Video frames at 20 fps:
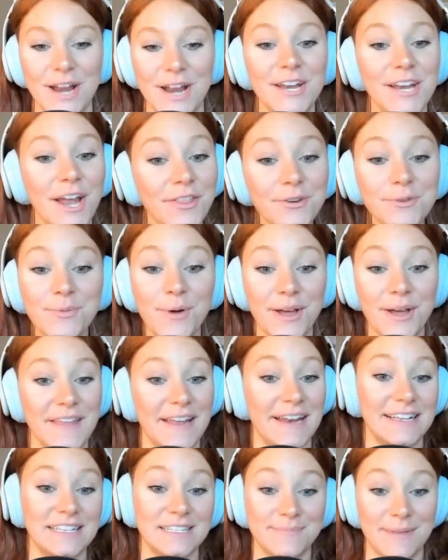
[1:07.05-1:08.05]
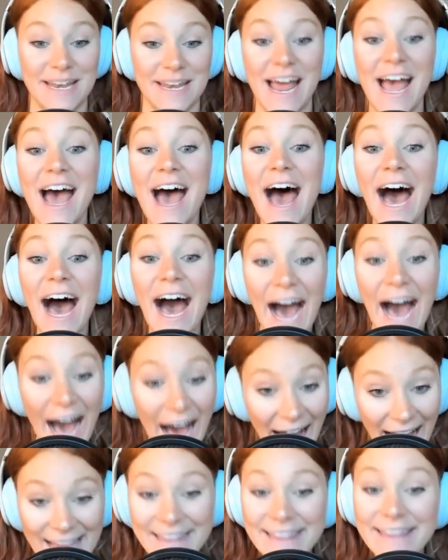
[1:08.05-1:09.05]
Another one that has been
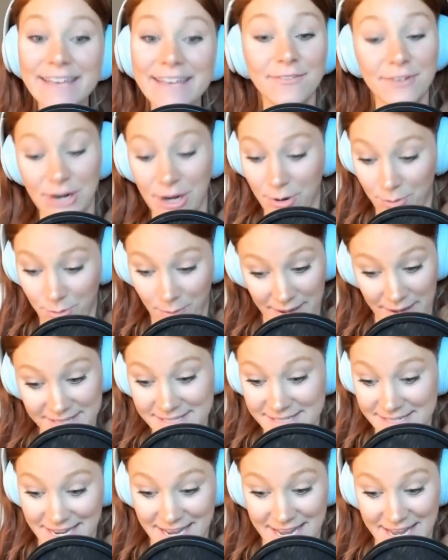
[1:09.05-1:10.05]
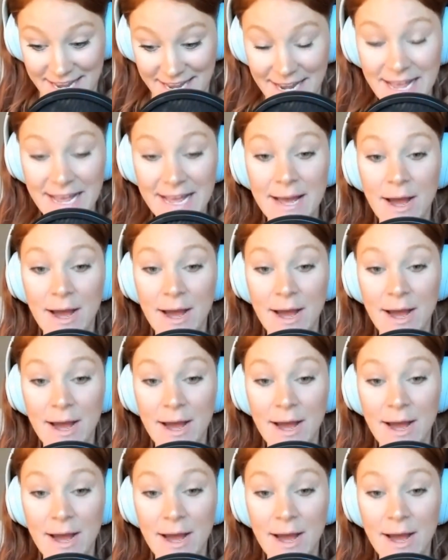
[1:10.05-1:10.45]
highly requested.